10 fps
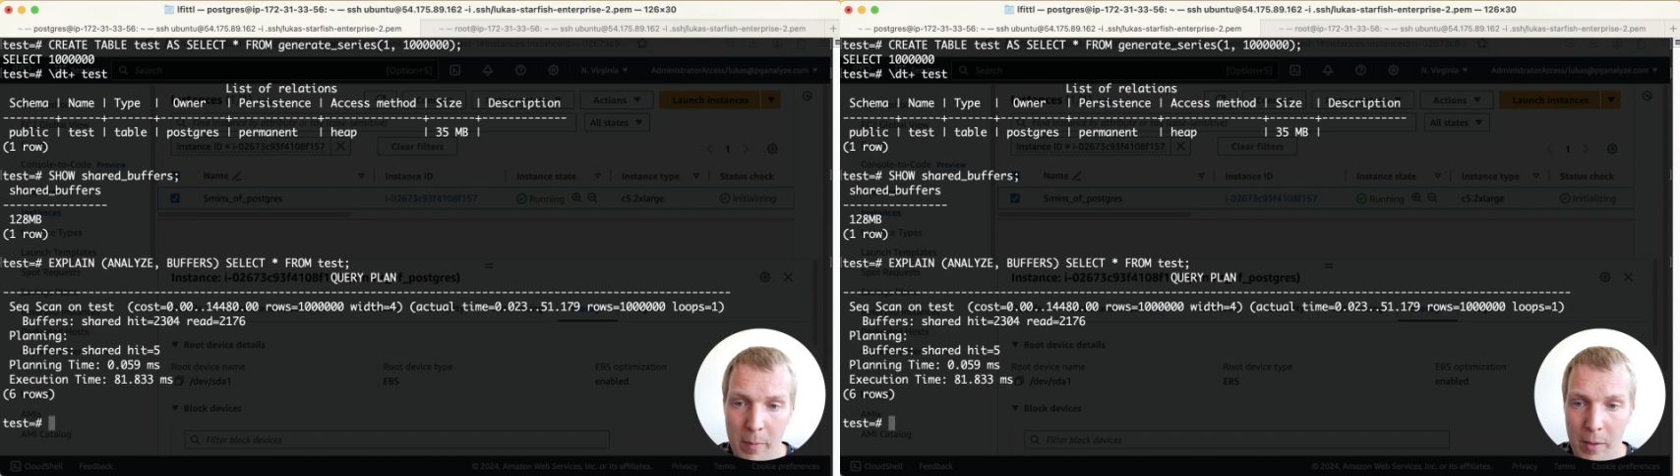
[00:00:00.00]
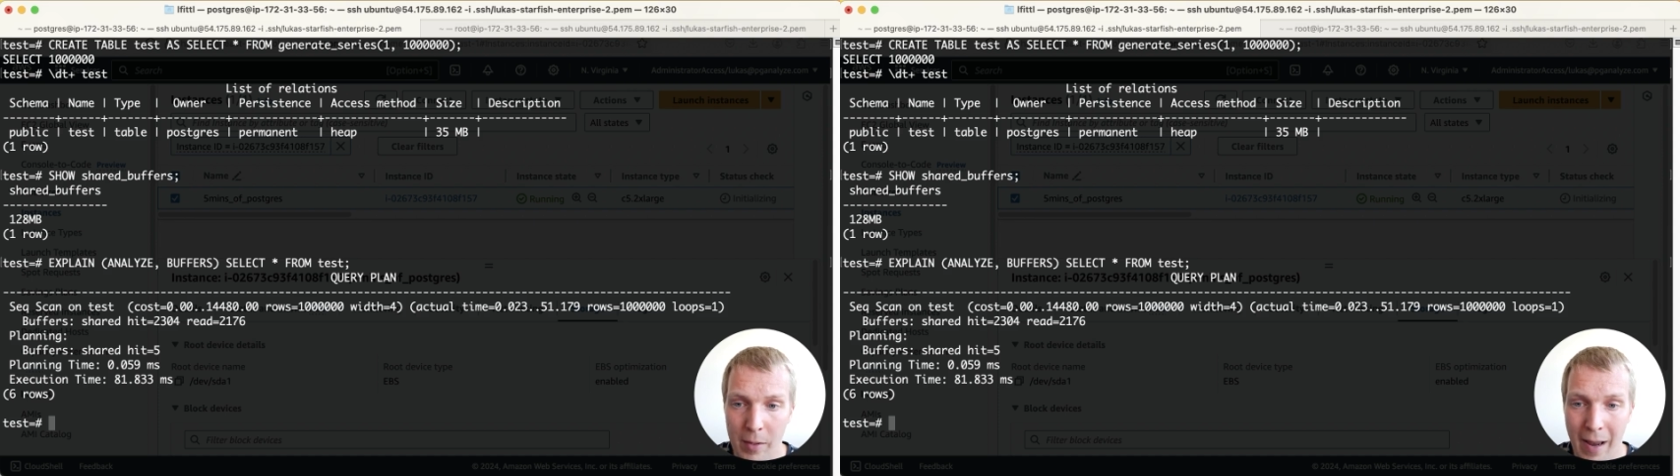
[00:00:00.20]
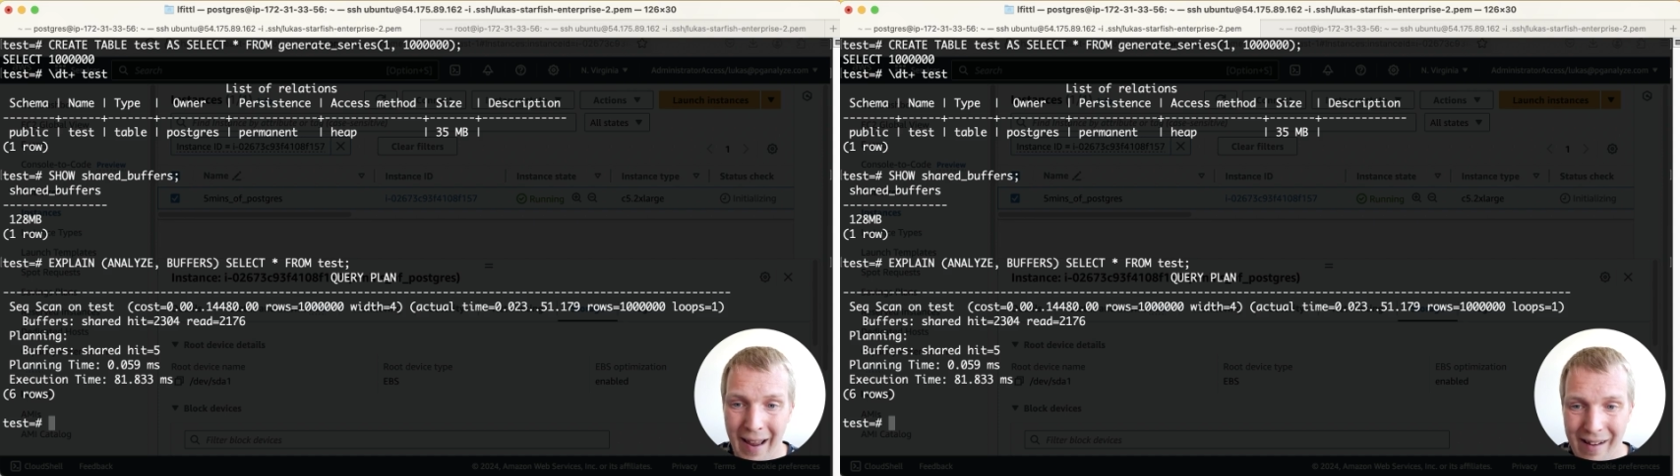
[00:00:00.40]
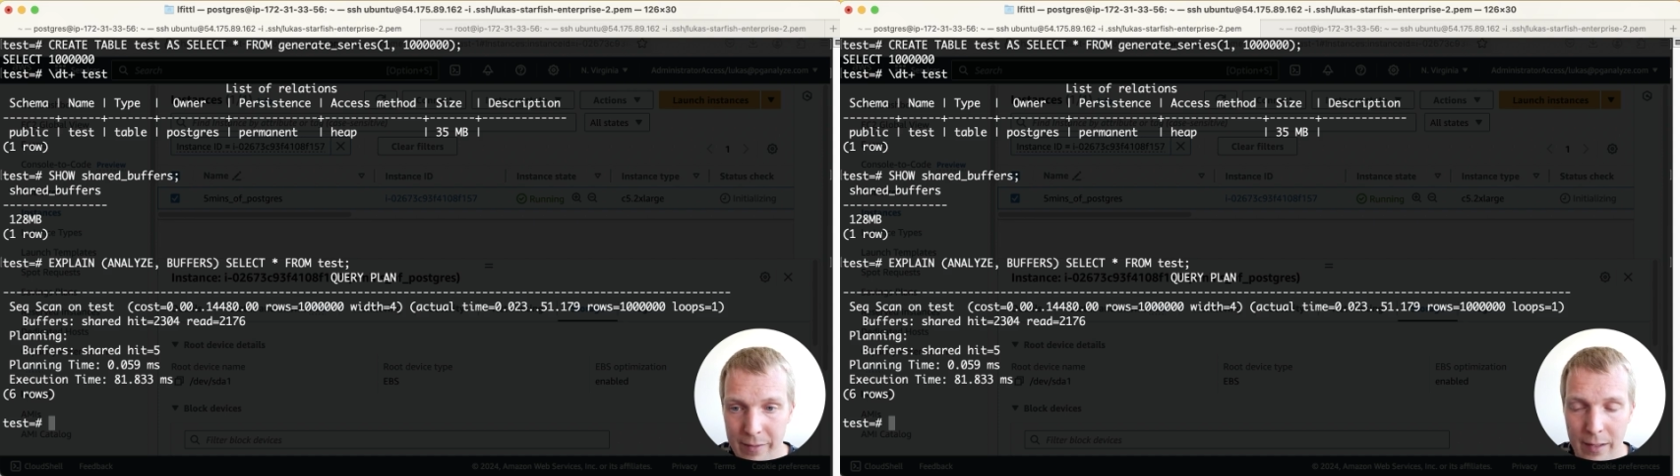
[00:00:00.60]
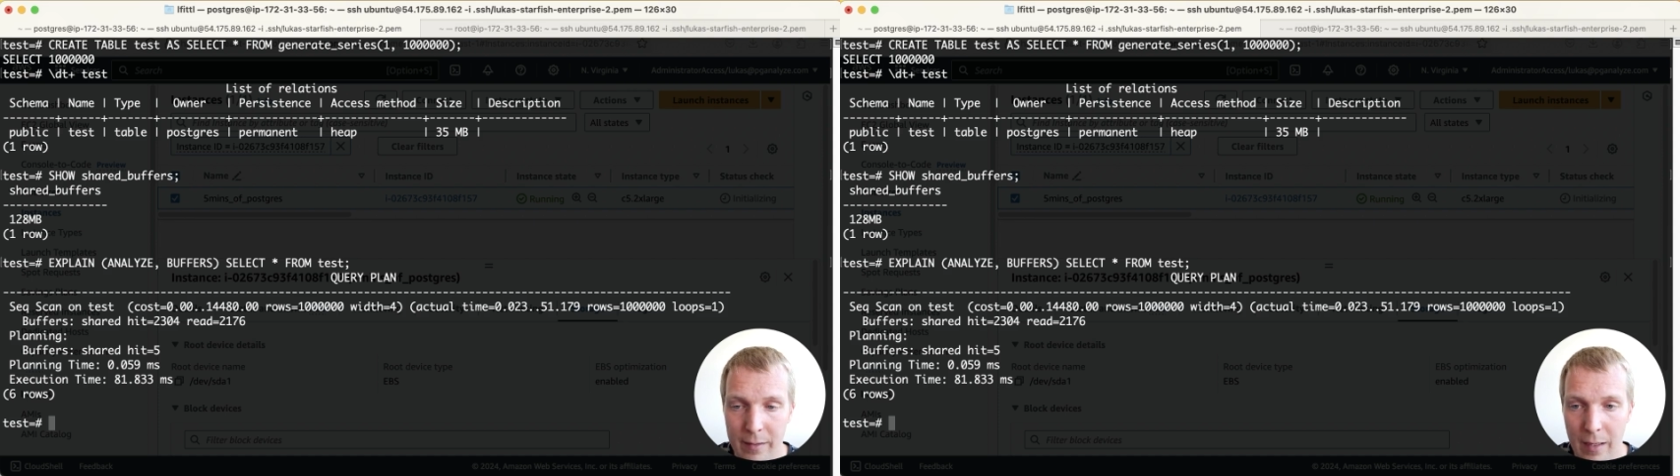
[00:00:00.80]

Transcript: about half of that